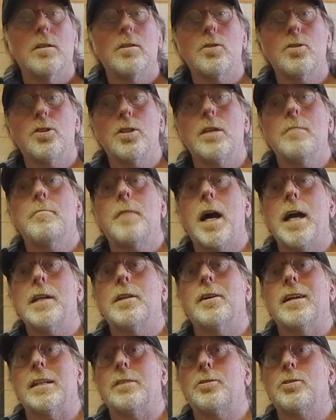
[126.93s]
G
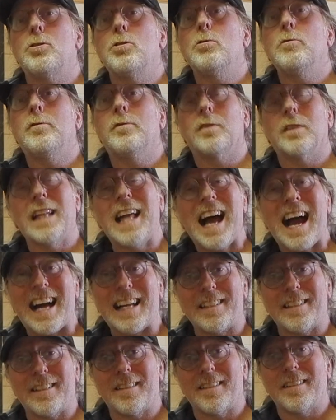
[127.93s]
minor has two
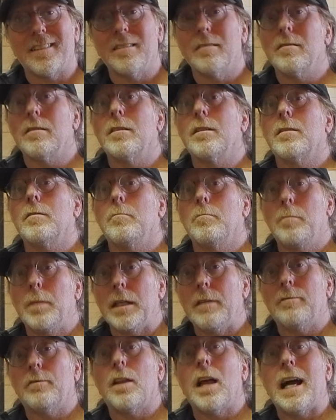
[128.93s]
flats, B
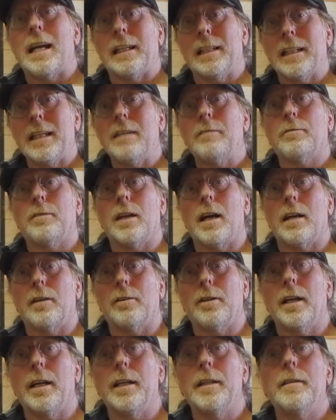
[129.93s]
flat and E flat,
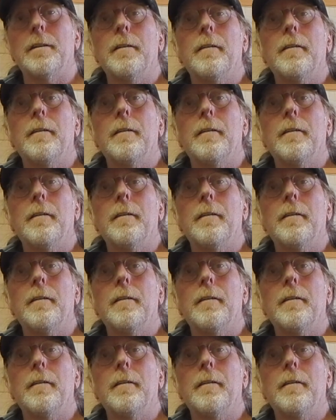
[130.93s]
right?